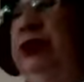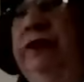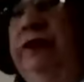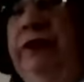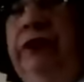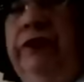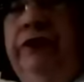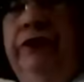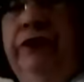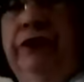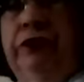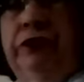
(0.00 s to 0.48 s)
of
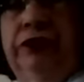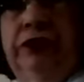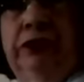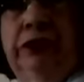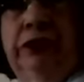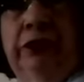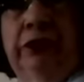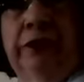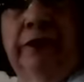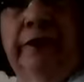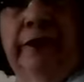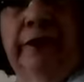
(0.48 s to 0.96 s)
the first
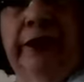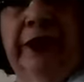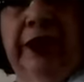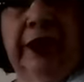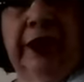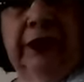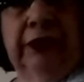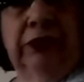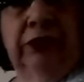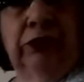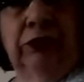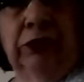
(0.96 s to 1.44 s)
term of the
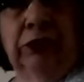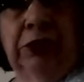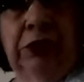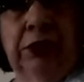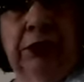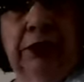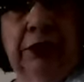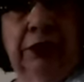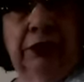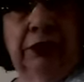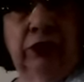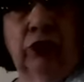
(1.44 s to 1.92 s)
x
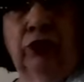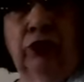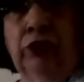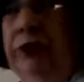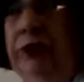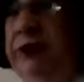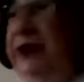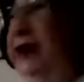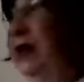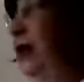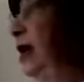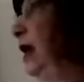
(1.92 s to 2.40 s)
squared is
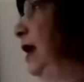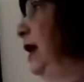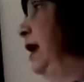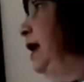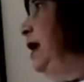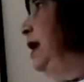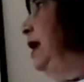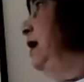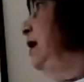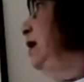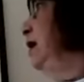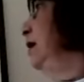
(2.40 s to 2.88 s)
called the
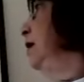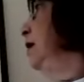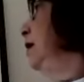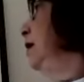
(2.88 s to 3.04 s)
a.